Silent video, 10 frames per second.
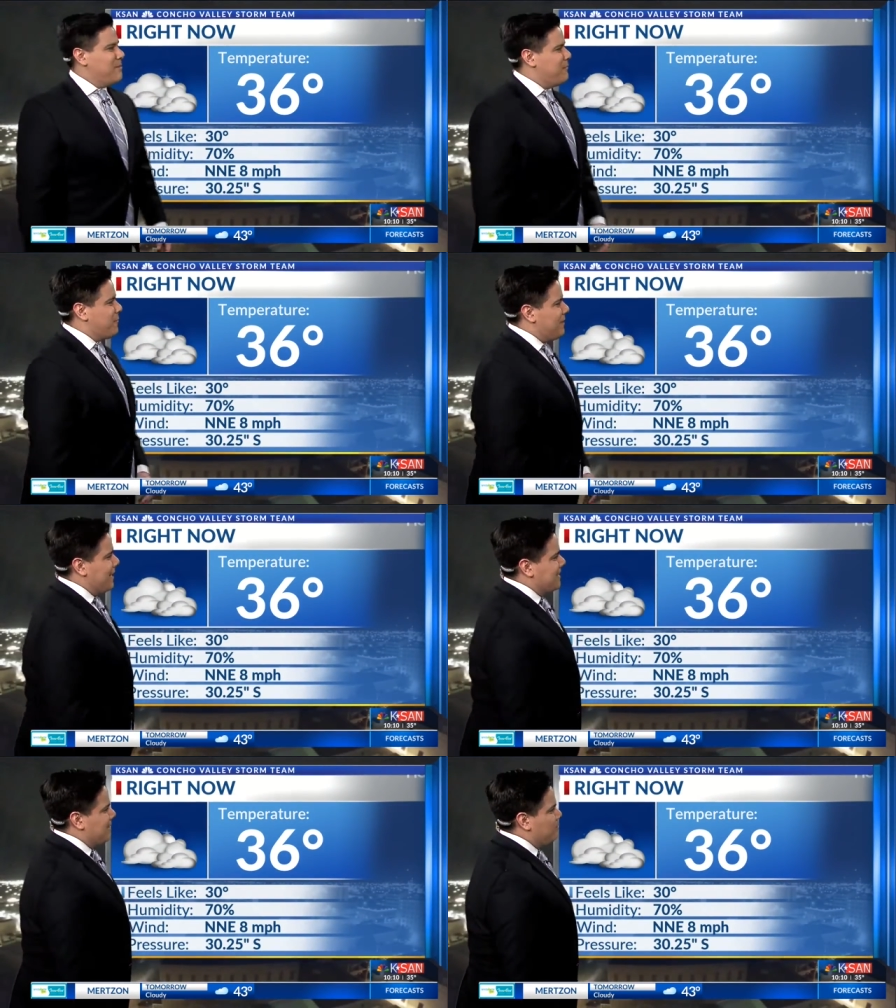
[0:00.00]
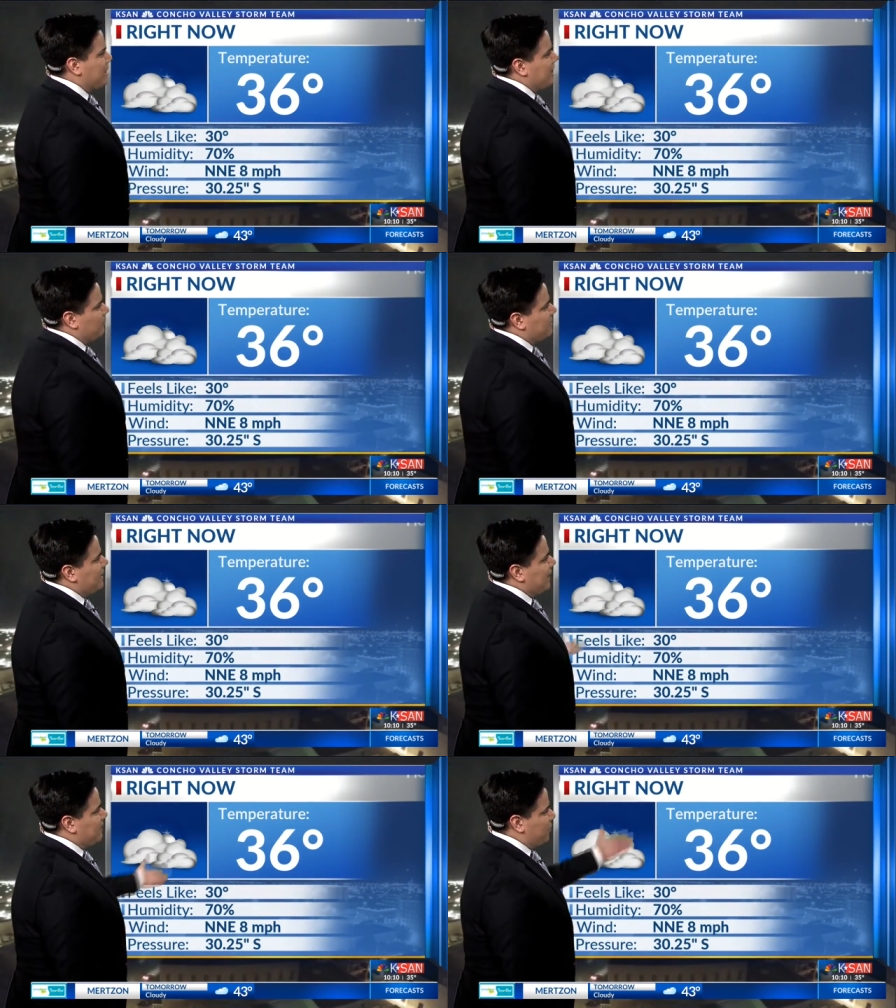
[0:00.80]
But for the next, uh, right now, we're
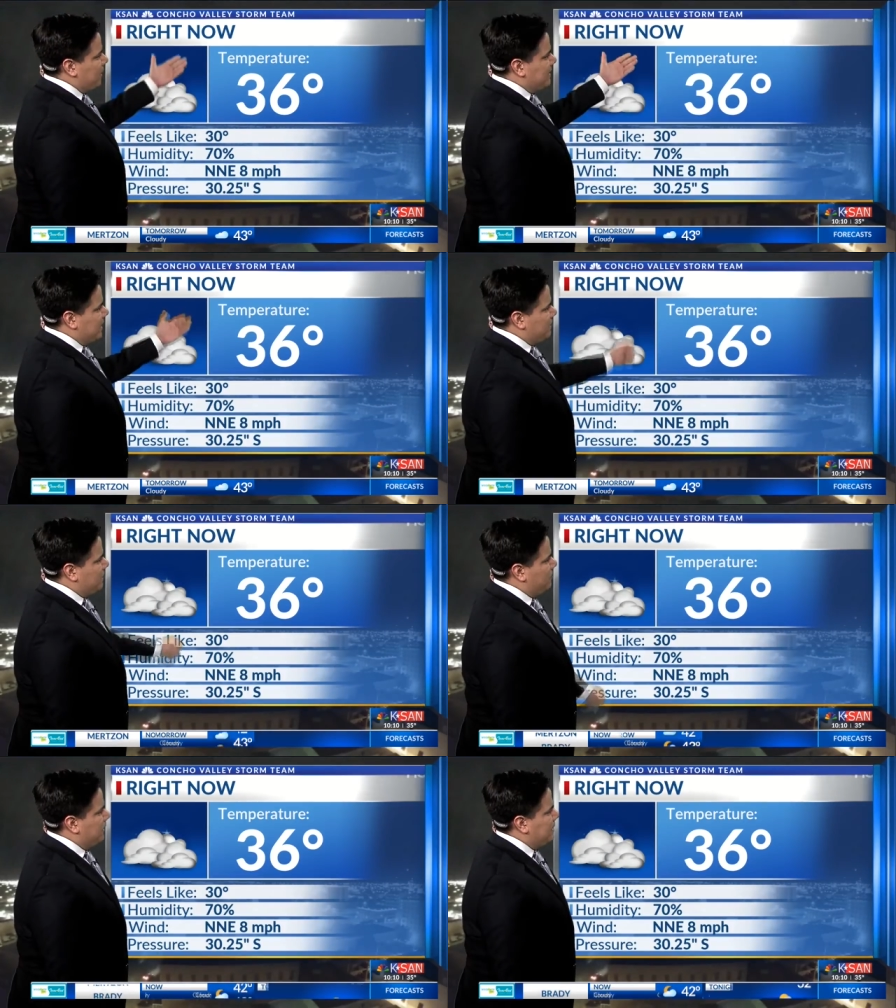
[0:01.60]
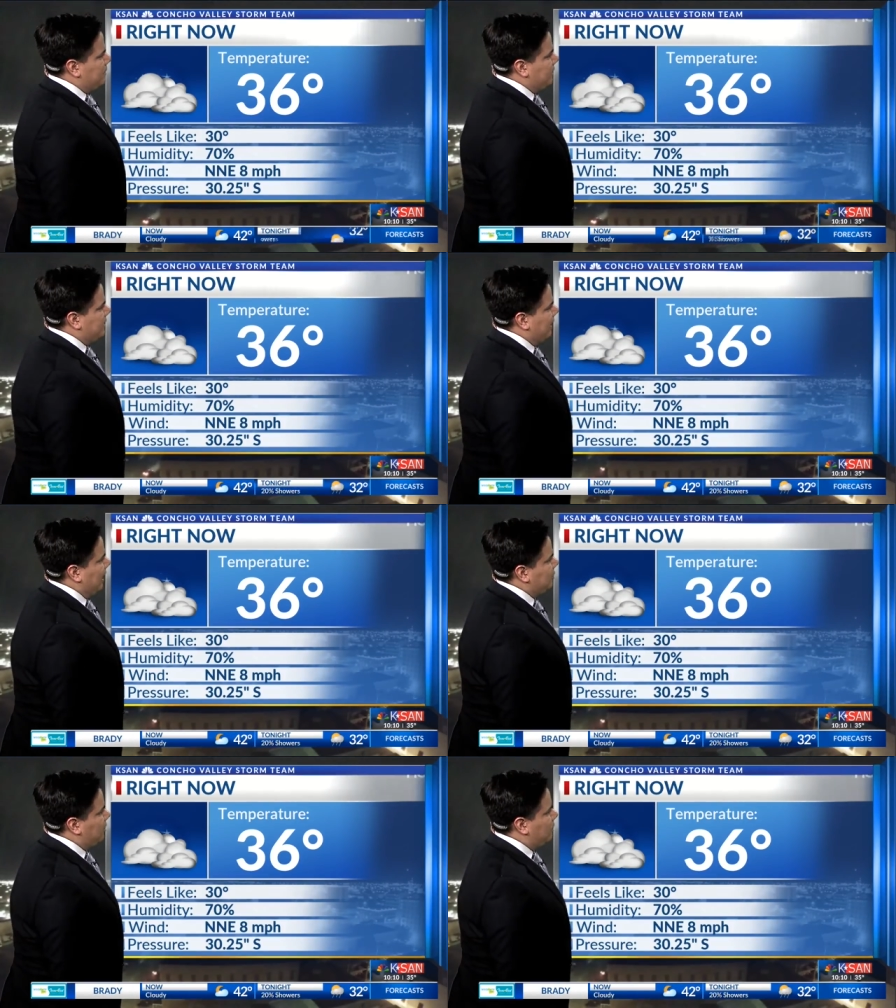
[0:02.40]
sitting at 36 degrees here in
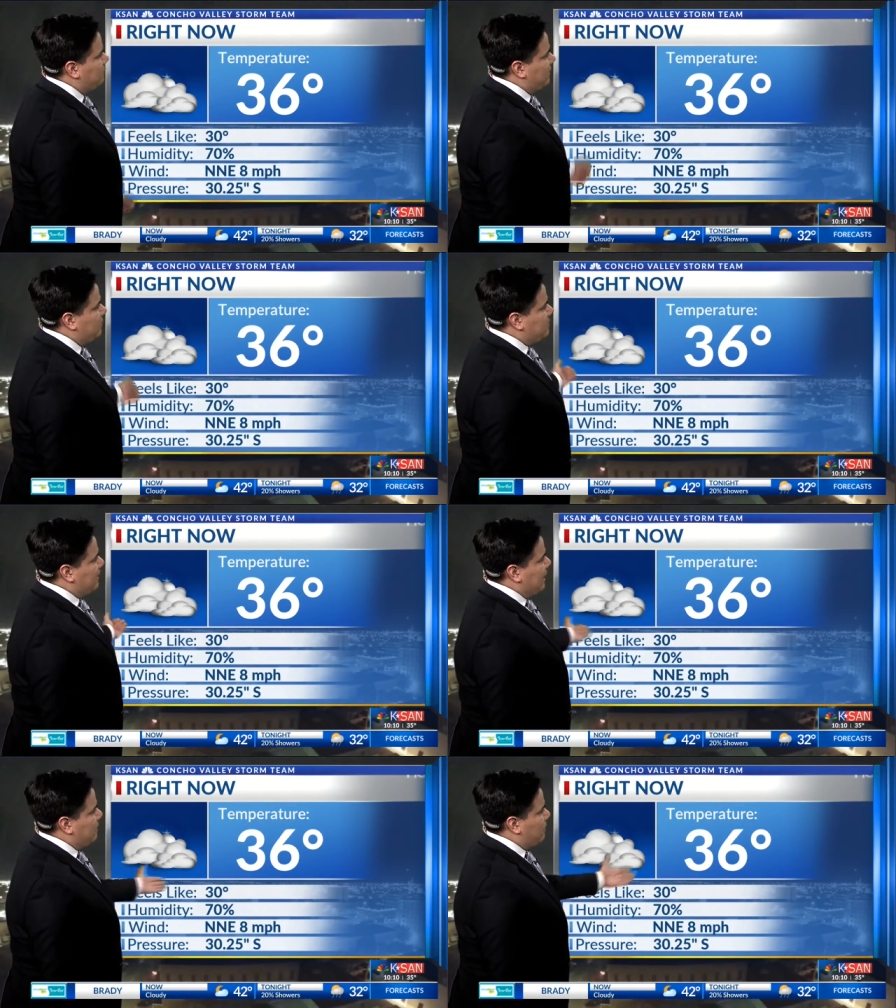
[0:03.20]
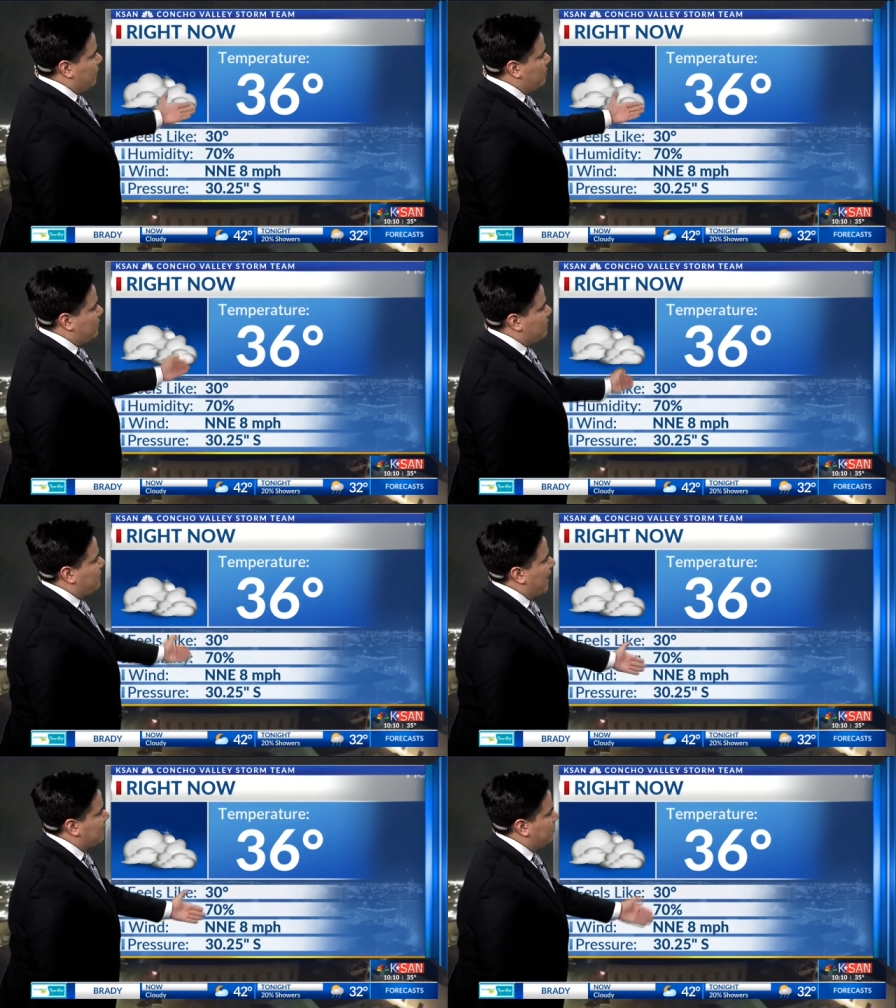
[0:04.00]
San Angelo. Feels like 30 when you
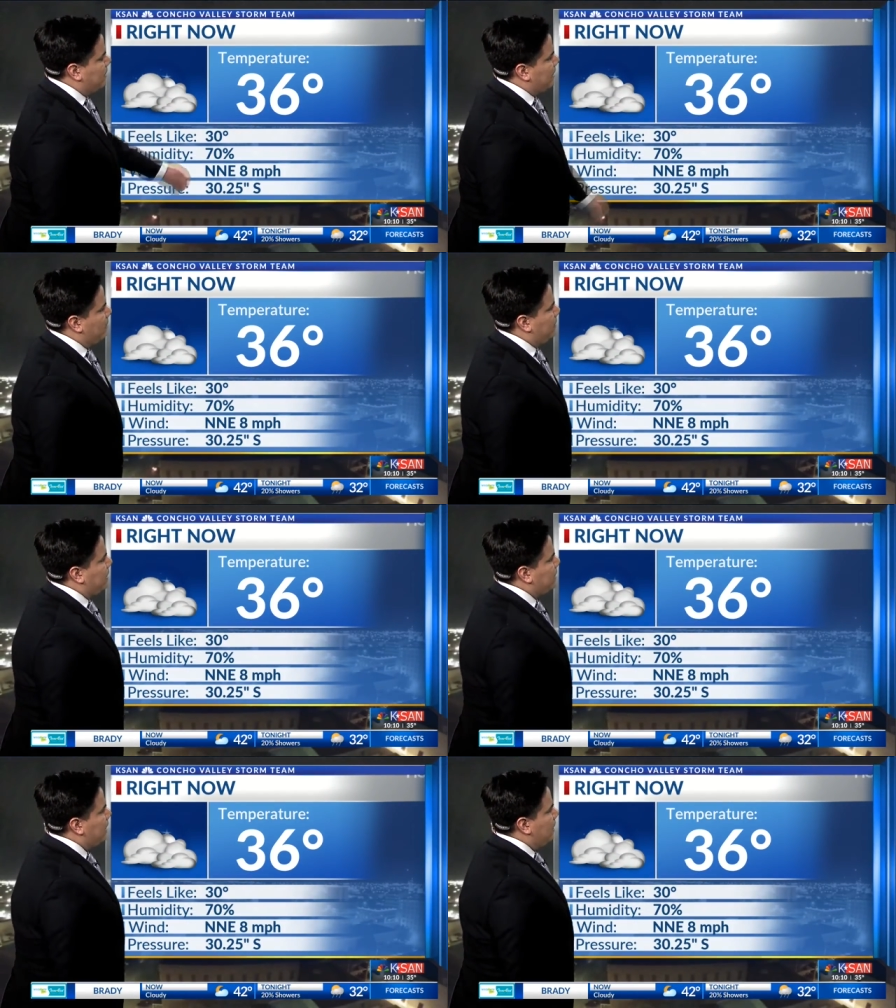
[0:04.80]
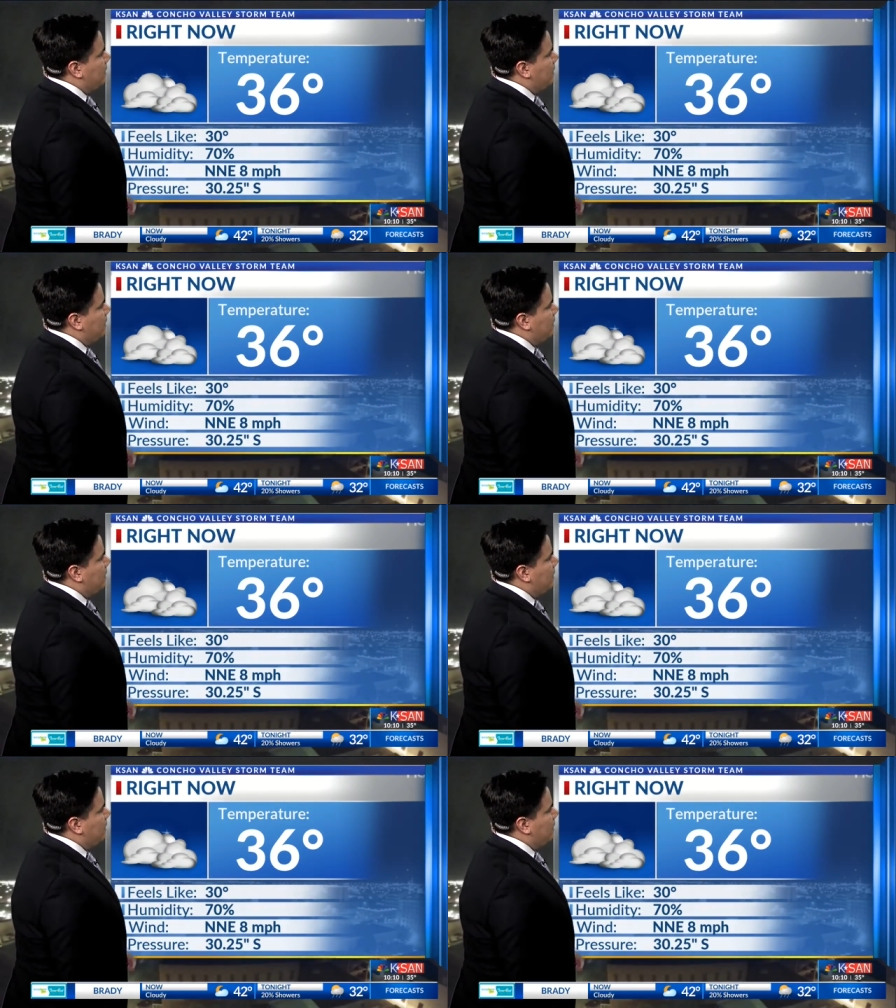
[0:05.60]
factor in that wind.